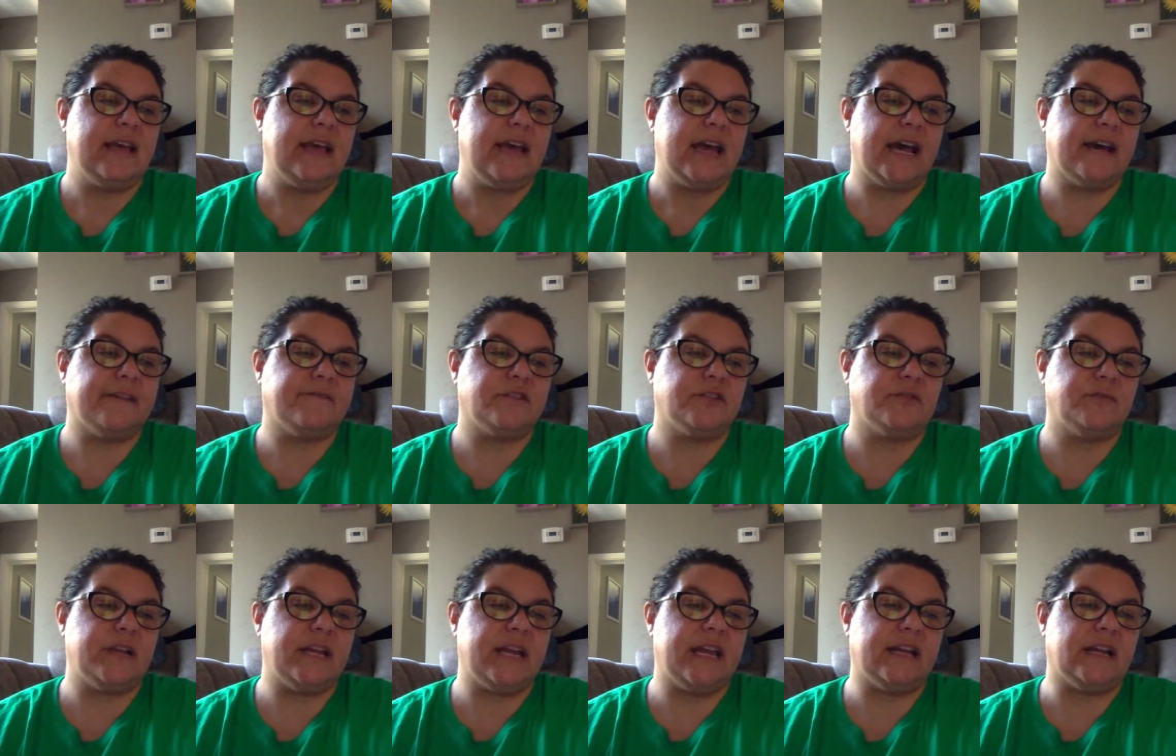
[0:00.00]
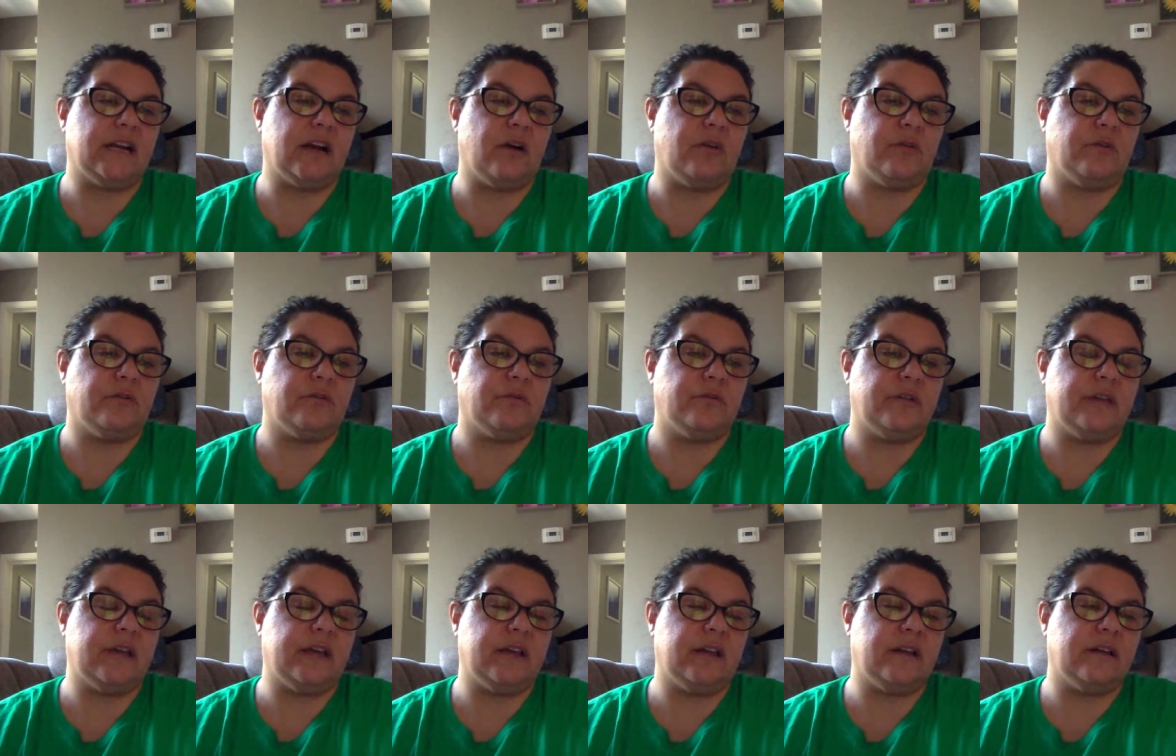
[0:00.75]
After we ate all
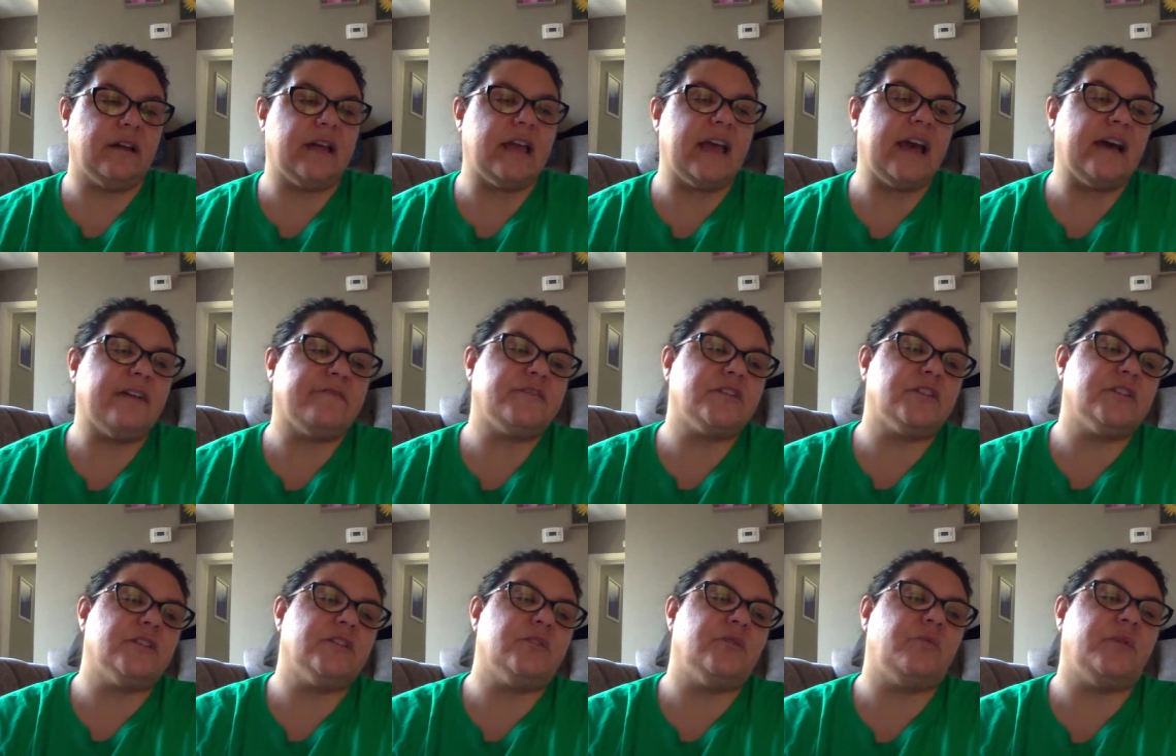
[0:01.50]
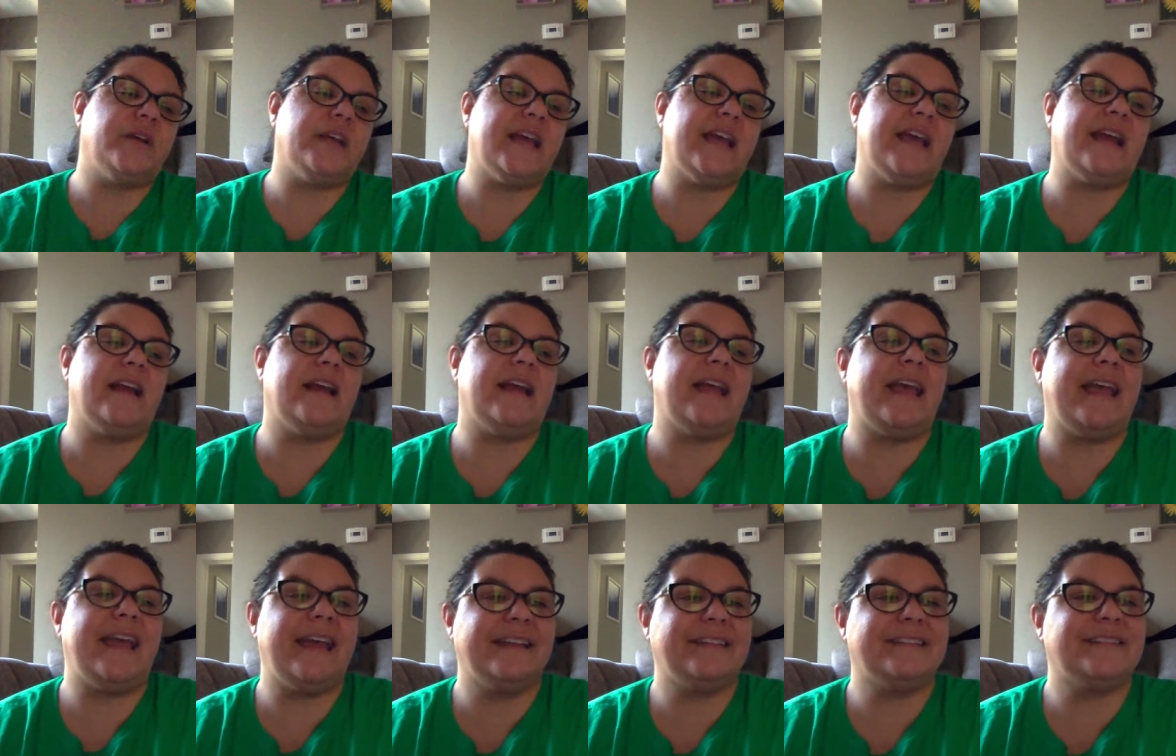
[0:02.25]
eh, after we
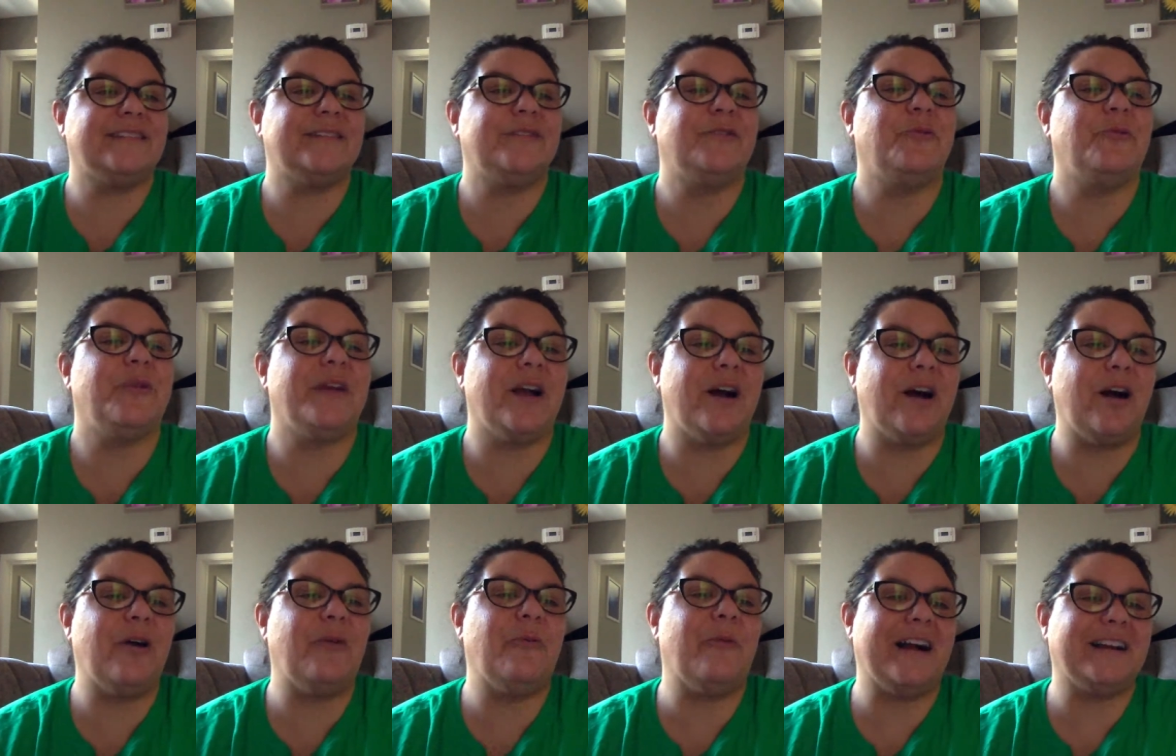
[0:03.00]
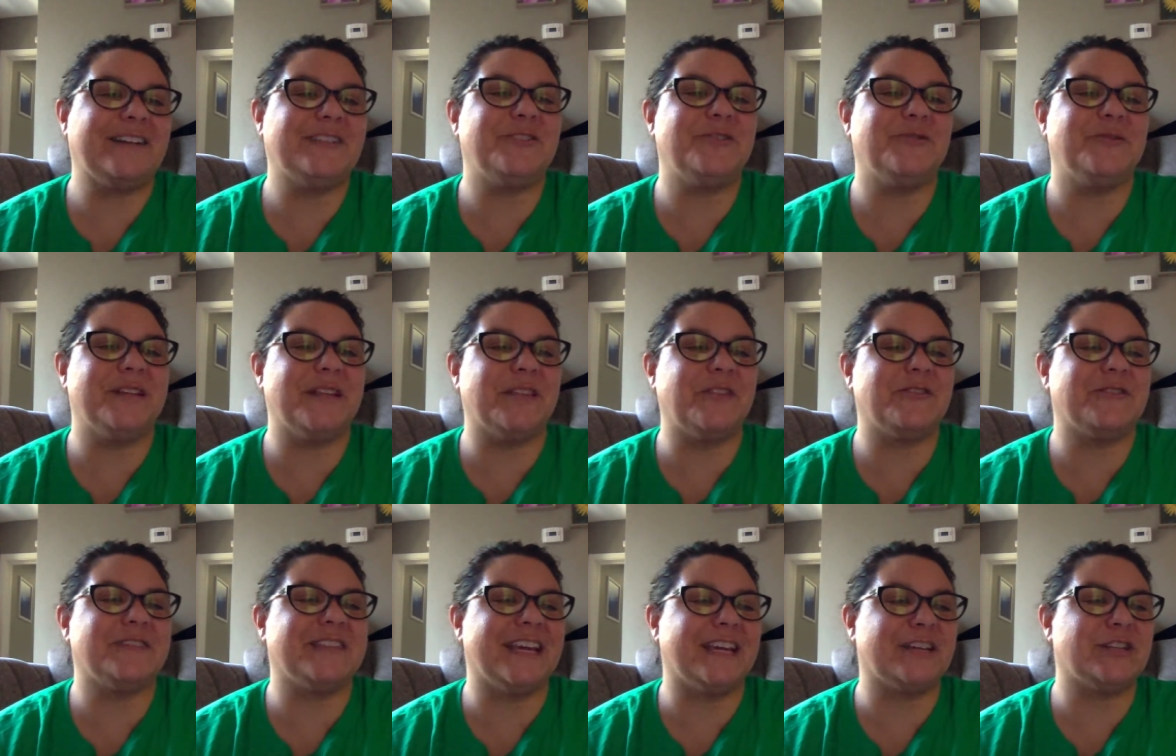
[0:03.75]
ate, we all walked to another
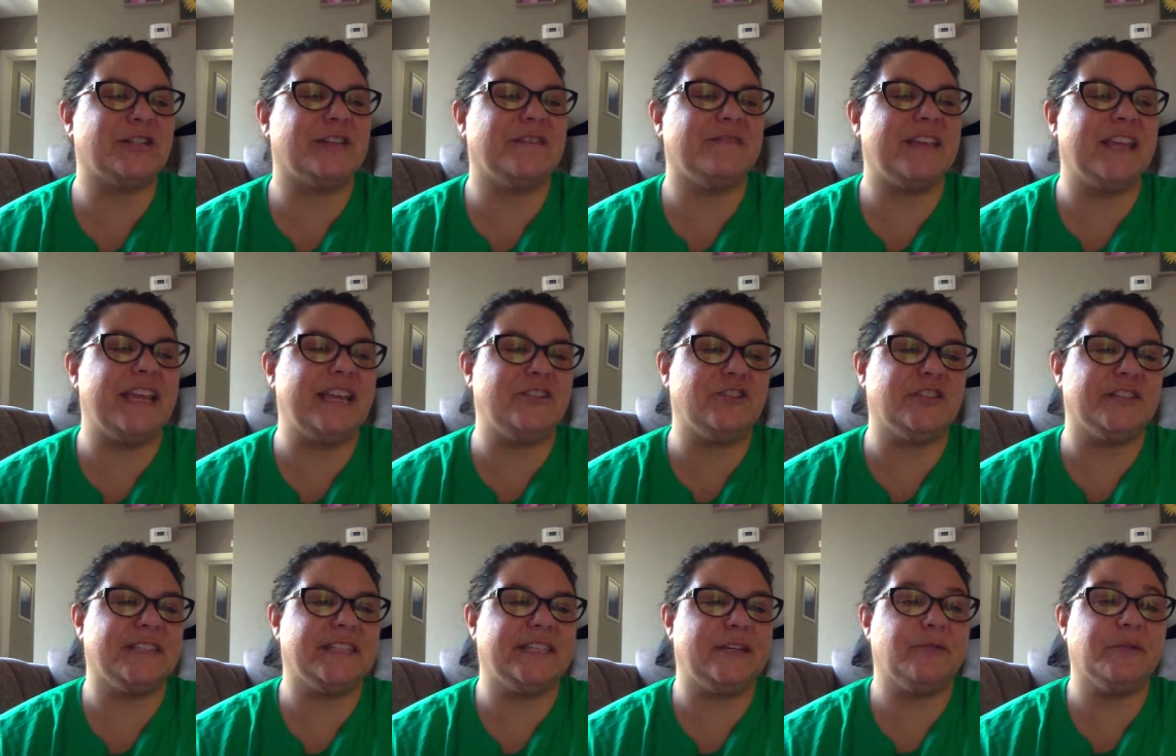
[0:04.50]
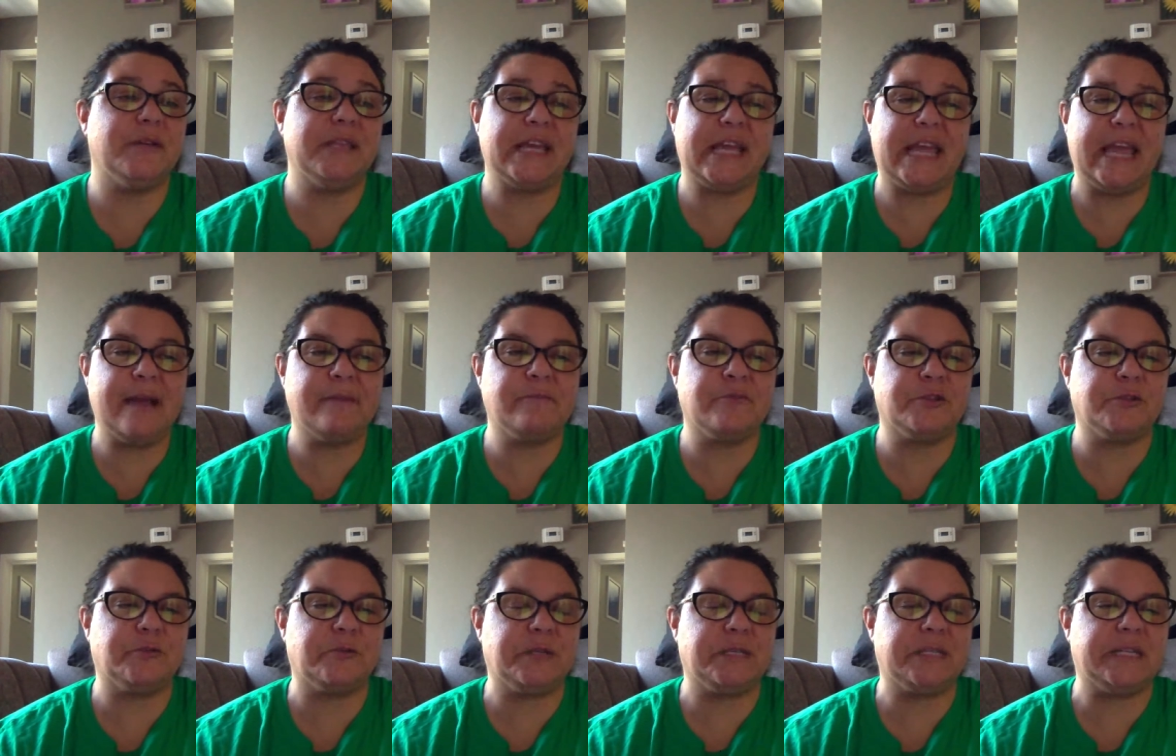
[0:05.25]
section of the agency where the
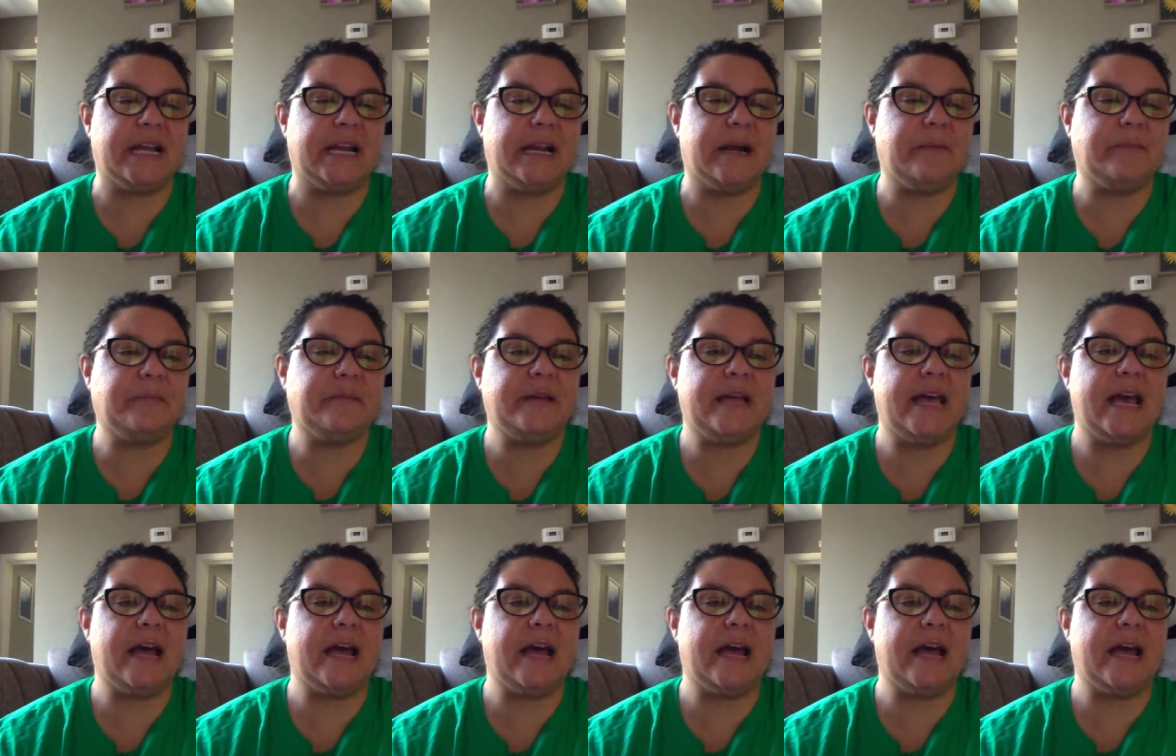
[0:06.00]
cameras were set up.